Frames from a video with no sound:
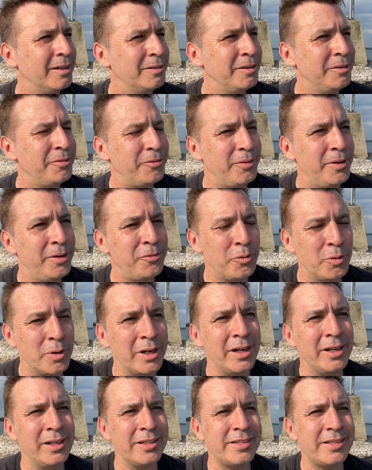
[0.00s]
if we're
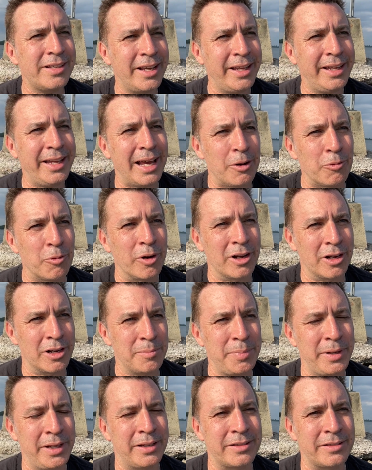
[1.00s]
gonna say, yeah, we're gonna
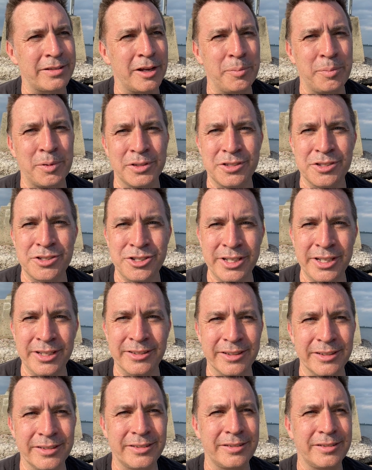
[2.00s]
be disciples of
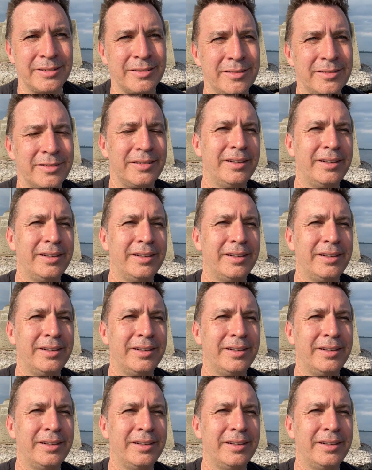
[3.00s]
Jesus,